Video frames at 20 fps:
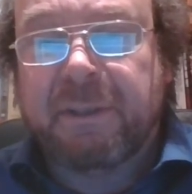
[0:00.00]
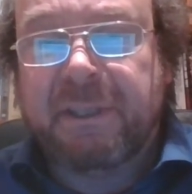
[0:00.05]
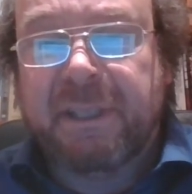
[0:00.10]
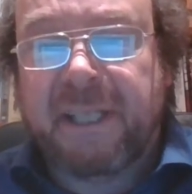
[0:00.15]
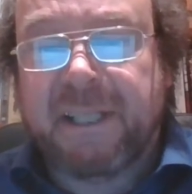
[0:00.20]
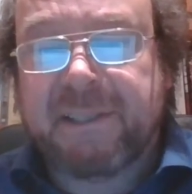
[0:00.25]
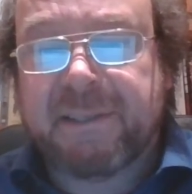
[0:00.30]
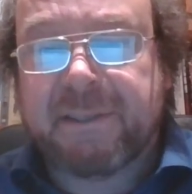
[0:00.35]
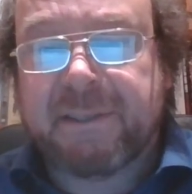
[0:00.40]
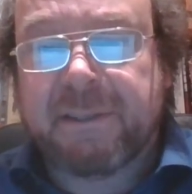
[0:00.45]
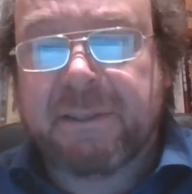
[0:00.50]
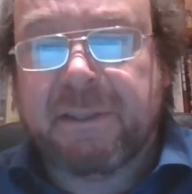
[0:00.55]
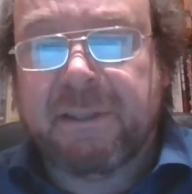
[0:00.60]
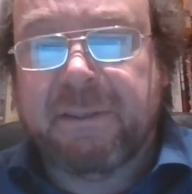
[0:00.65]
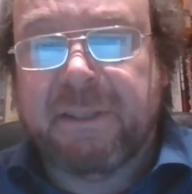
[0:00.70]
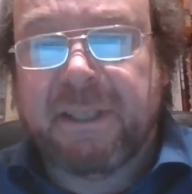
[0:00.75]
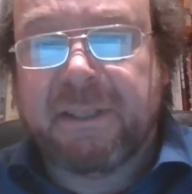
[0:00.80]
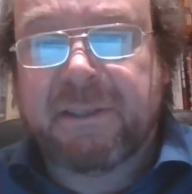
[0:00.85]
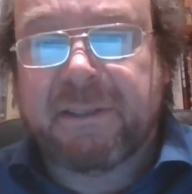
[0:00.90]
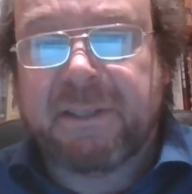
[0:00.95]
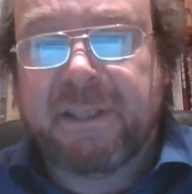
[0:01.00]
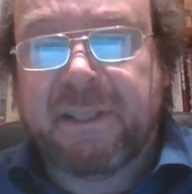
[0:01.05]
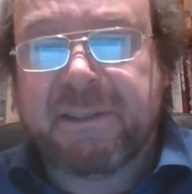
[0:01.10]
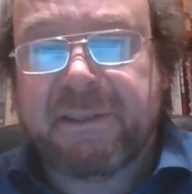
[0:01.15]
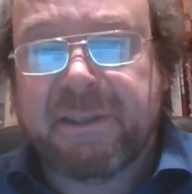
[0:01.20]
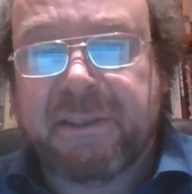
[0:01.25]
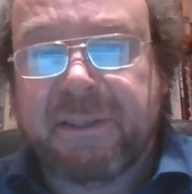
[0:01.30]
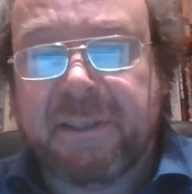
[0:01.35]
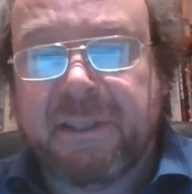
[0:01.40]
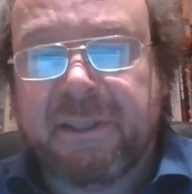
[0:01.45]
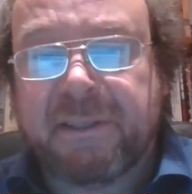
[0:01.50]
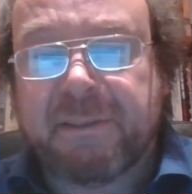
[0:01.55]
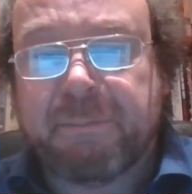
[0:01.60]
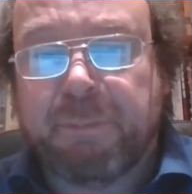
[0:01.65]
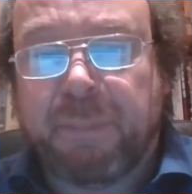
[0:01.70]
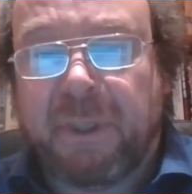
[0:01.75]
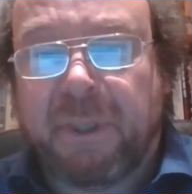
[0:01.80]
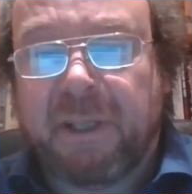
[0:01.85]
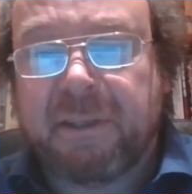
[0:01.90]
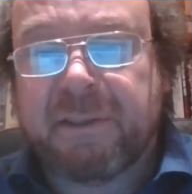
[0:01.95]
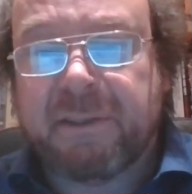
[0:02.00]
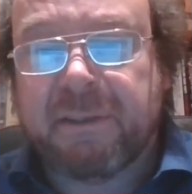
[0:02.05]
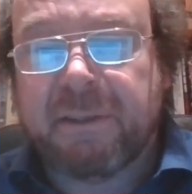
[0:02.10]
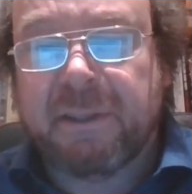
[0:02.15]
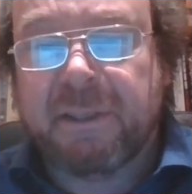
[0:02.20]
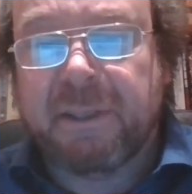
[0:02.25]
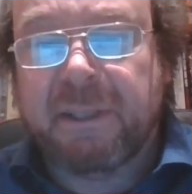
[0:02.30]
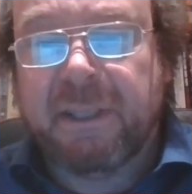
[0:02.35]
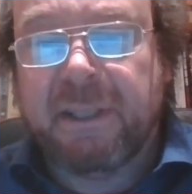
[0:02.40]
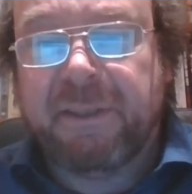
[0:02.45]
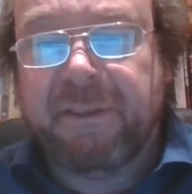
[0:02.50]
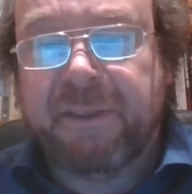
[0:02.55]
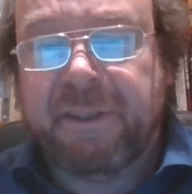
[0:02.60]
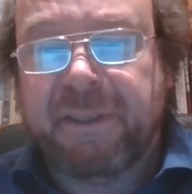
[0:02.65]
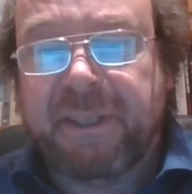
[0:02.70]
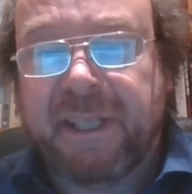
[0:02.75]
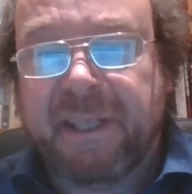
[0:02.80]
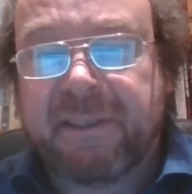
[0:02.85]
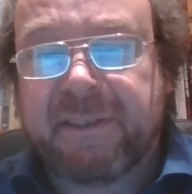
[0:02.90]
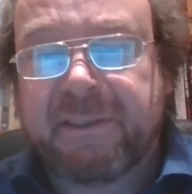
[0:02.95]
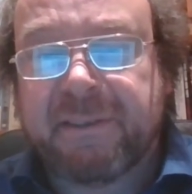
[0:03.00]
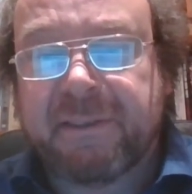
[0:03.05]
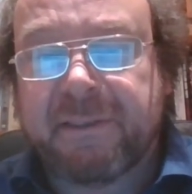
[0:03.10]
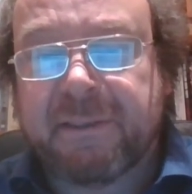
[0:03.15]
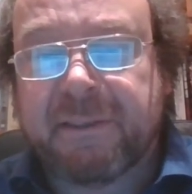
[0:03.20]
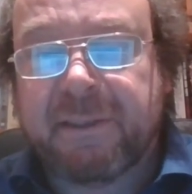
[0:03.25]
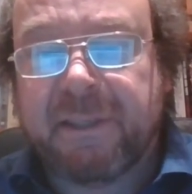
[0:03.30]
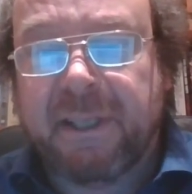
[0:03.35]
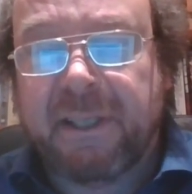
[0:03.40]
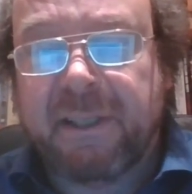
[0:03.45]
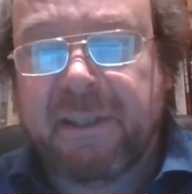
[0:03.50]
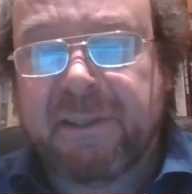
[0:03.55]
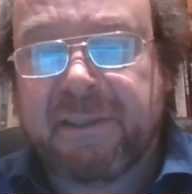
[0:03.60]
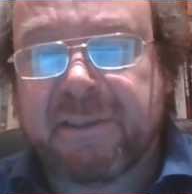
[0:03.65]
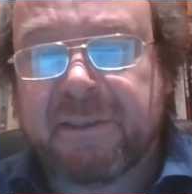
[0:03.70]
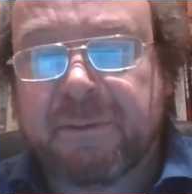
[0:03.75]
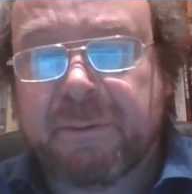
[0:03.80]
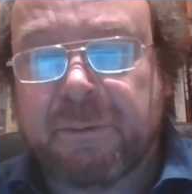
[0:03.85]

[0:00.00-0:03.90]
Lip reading: Yes, in that case it is, but in the next case